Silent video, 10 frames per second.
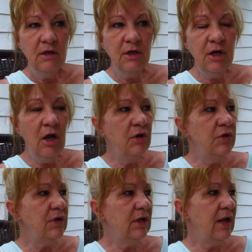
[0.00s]
You know,
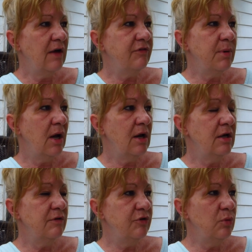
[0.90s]
you could laugh about it
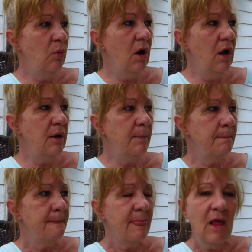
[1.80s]
if you want.
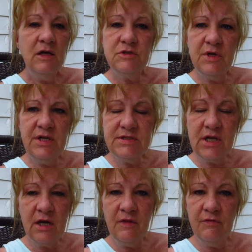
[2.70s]
That's what he
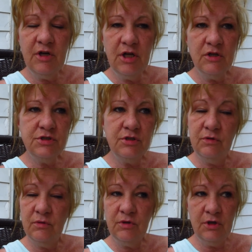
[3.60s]
said in the video
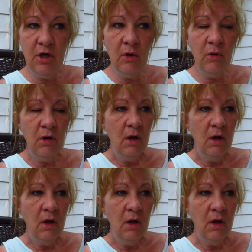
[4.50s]
too. You know,